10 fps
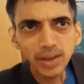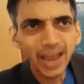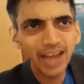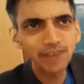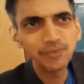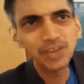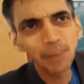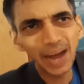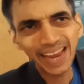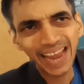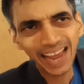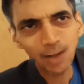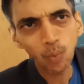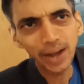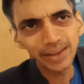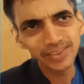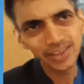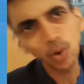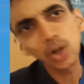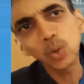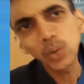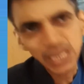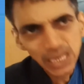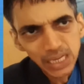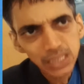And V by L1 is equal to E.